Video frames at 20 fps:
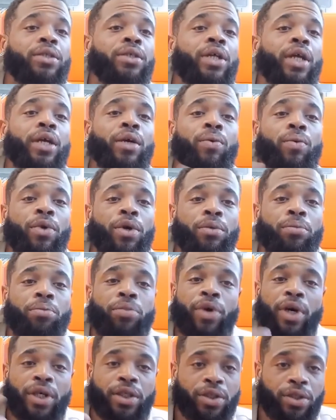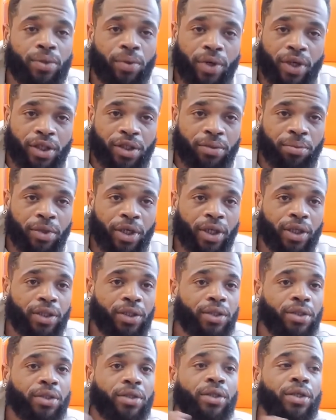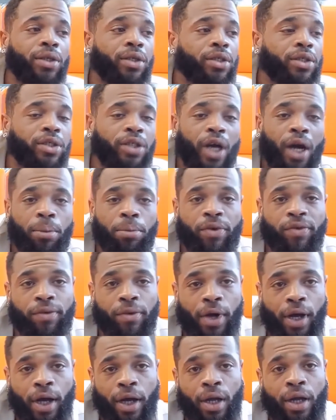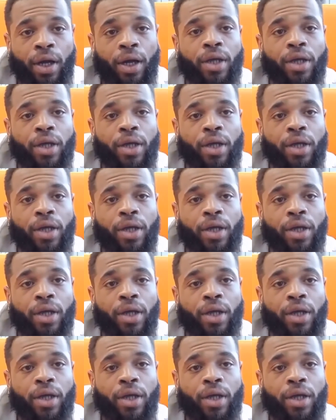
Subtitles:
like WordPress, Squarespace, Shopify.